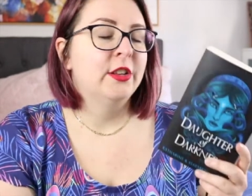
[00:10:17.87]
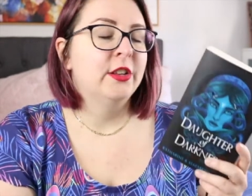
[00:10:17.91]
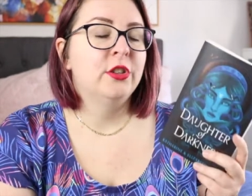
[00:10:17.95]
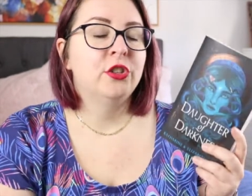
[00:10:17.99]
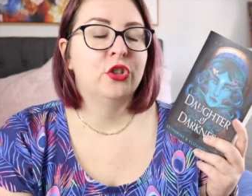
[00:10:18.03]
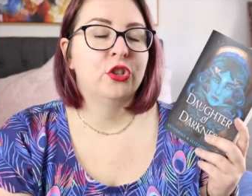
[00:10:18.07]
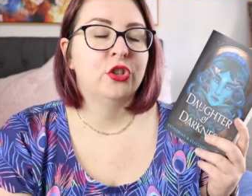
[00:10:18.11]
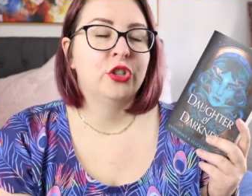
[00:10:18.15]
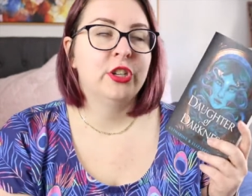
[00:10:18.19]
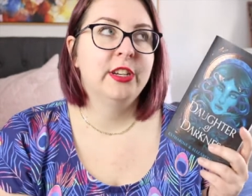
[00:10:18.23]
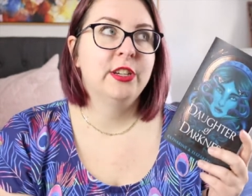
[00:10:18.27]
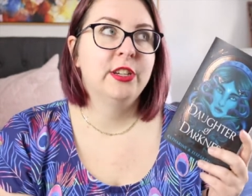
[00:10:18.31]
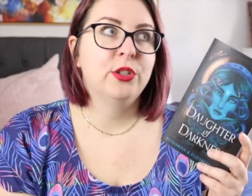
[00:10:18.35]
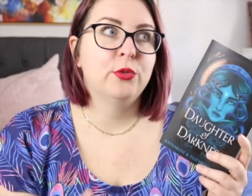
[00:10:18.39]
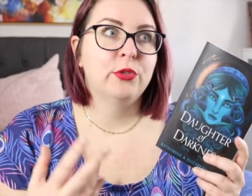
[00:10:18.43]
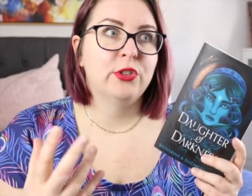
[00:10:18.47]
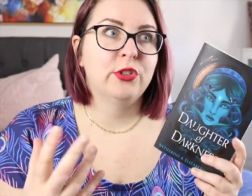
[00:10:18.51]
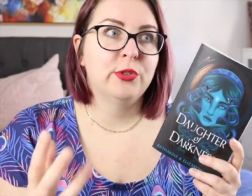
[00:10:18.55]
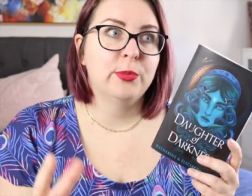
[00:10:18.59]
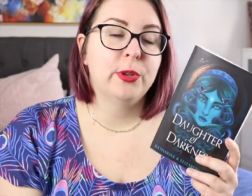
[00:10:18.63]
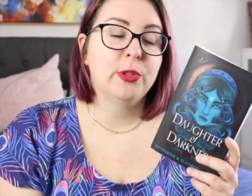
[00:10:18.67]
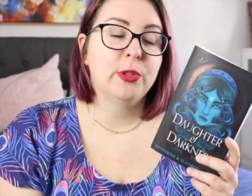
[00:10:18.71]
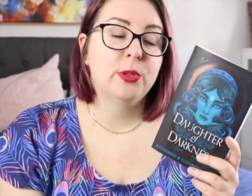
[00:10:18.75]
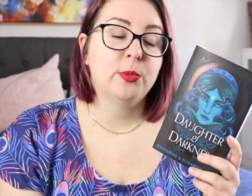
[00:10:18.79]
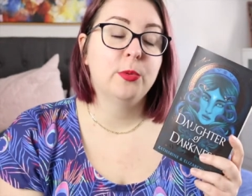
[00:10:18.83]
and she is
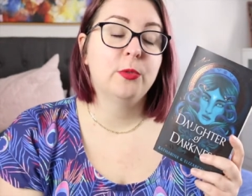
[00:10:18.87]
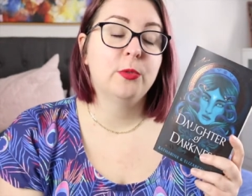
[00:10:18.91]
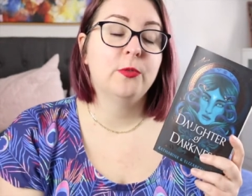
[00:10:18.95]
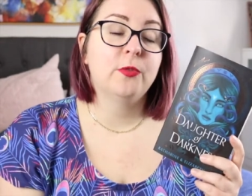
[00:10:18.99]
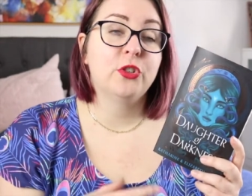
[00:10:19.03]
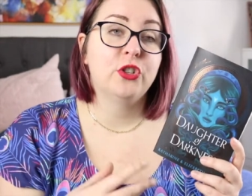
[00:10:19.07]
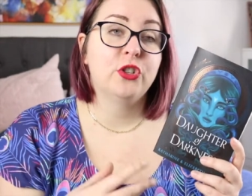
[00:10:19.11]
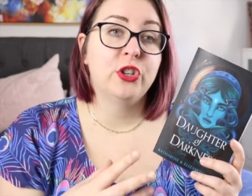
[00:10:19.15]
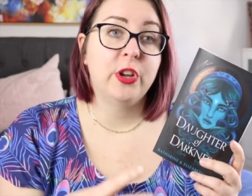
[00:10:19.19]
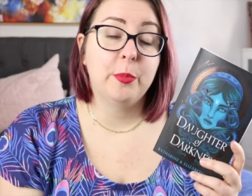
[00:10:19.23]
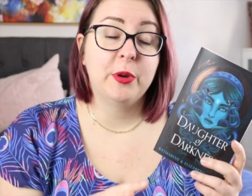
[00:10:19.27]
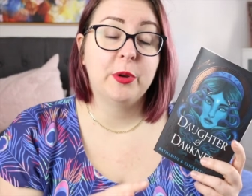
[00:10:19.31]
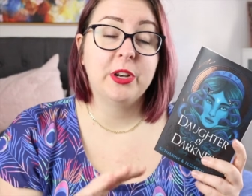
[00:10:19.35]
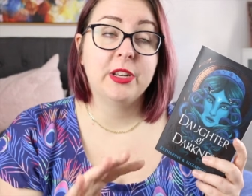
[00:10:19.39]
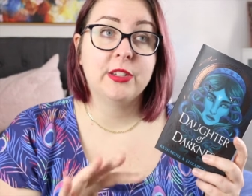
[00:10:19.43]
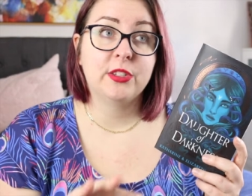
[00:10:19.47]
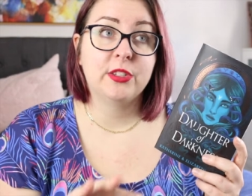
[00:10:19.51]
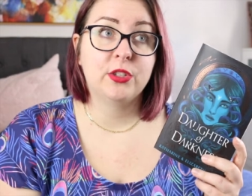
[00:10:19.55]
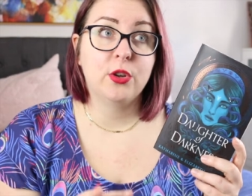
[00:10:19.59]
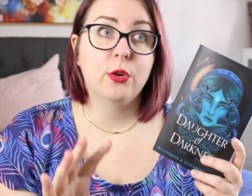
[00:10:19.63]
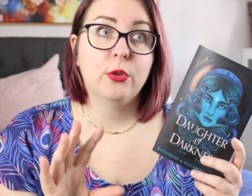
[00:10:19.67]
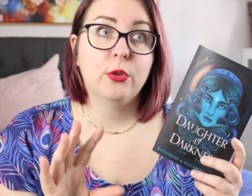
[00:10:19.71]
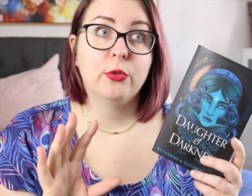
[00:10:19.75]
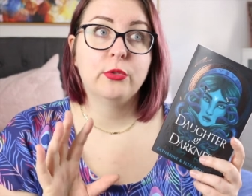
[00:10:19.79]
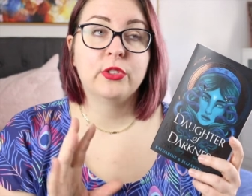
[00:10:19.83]
responsible for shepherding
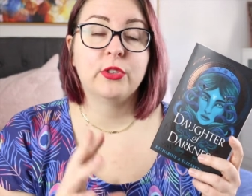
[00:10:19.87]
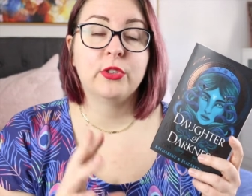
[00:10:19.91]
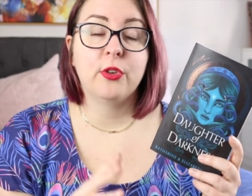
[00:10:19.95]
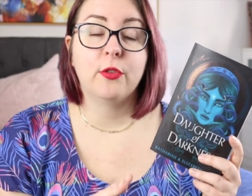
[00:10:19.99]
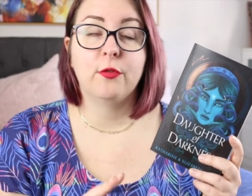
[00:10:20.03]
souls